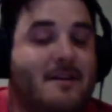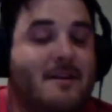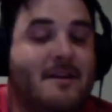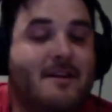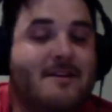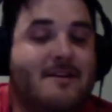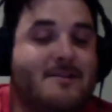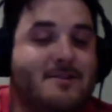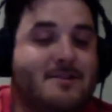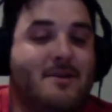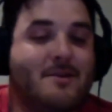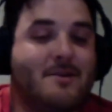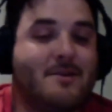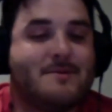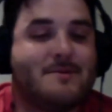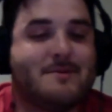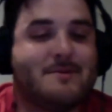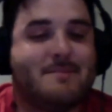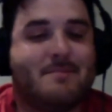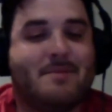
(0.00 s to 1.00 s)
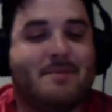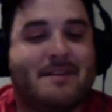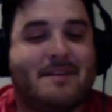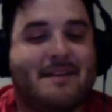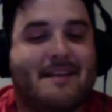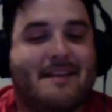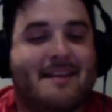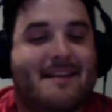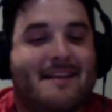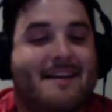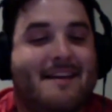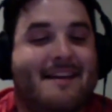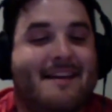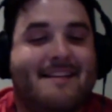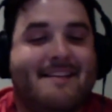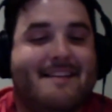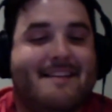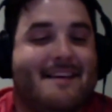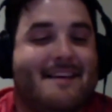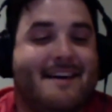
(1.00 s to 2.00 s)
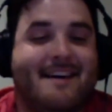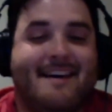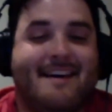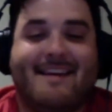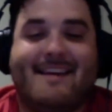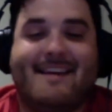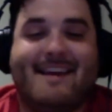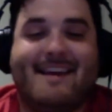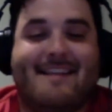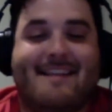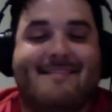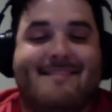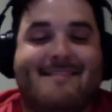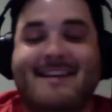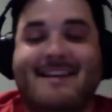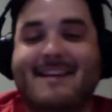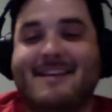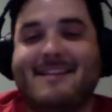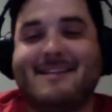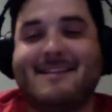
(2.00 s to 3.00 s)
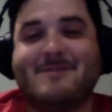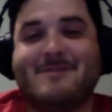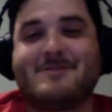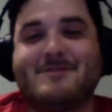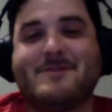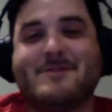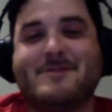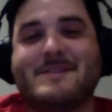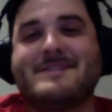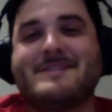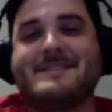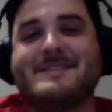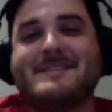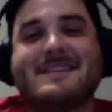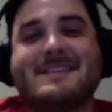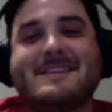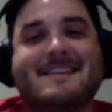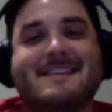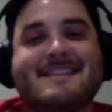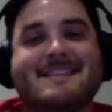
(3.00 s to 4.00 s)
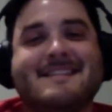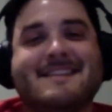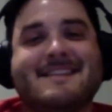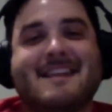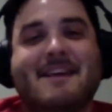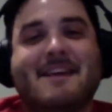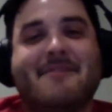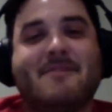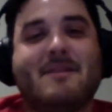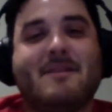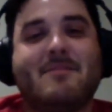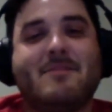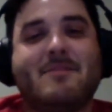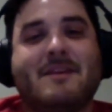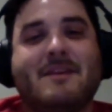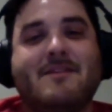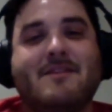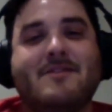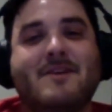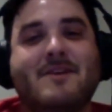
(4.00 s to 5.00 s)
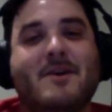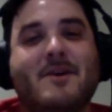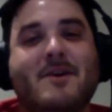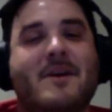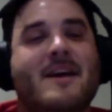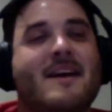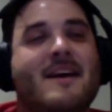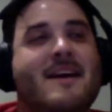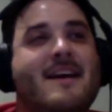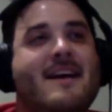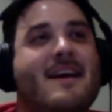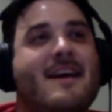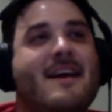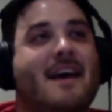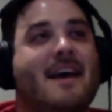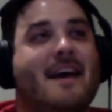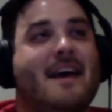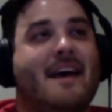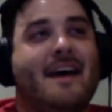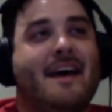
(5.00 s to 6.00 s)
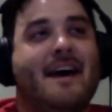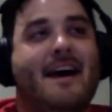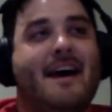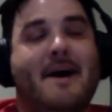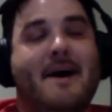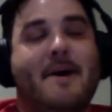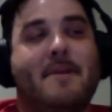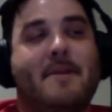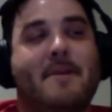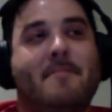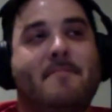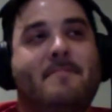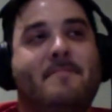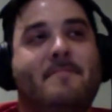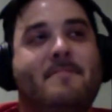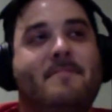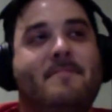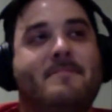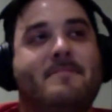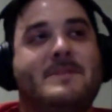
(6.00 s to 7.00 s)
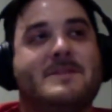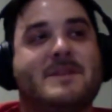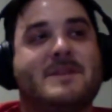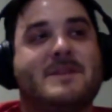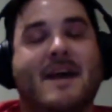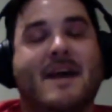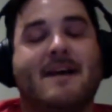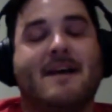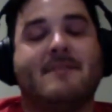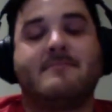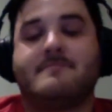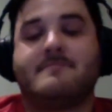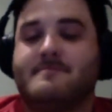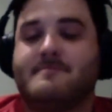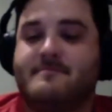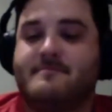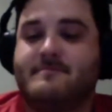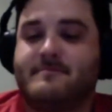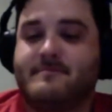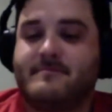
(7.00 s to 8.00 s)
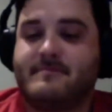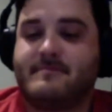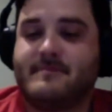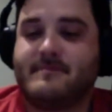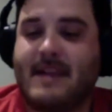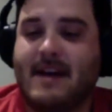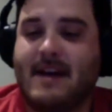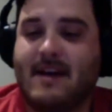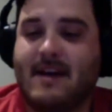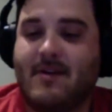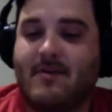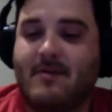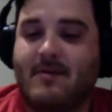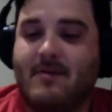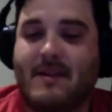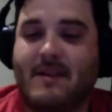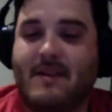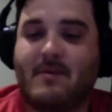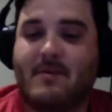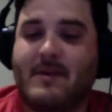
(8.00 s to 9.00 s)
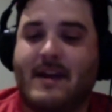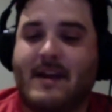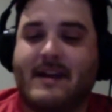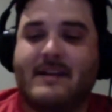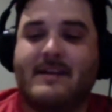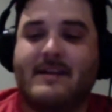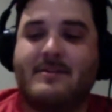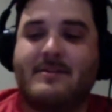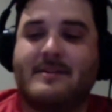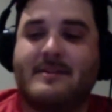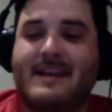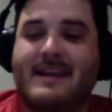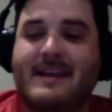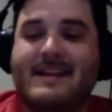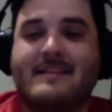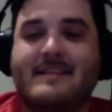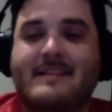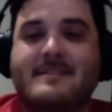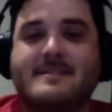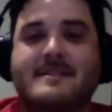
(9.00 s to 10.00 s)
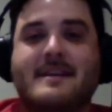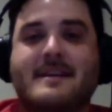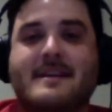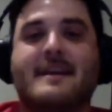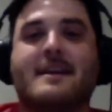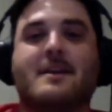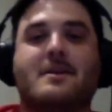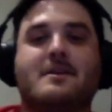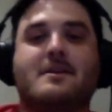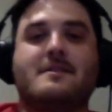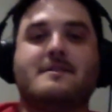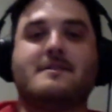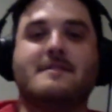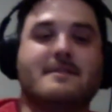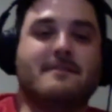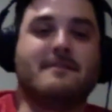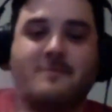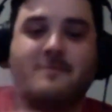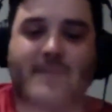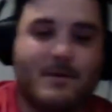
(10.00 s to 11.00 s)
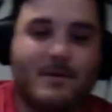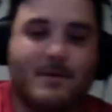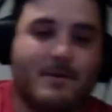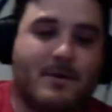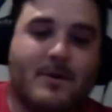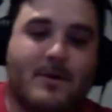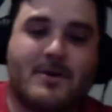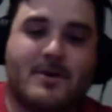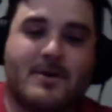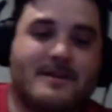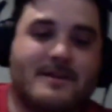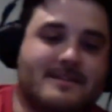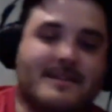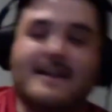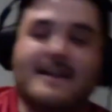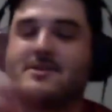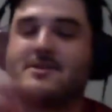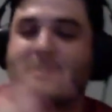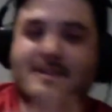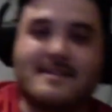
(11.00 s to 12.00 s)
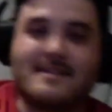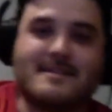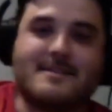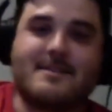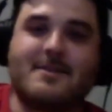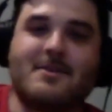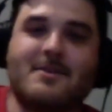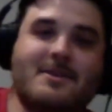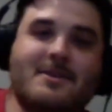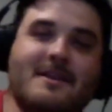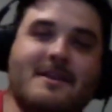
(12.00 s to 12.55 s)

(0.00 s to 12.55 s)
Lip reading: shows. But I think the choice is inevitably clear. So yeah, now that we're kind of nearing the end of this thing, dear viewer/listener,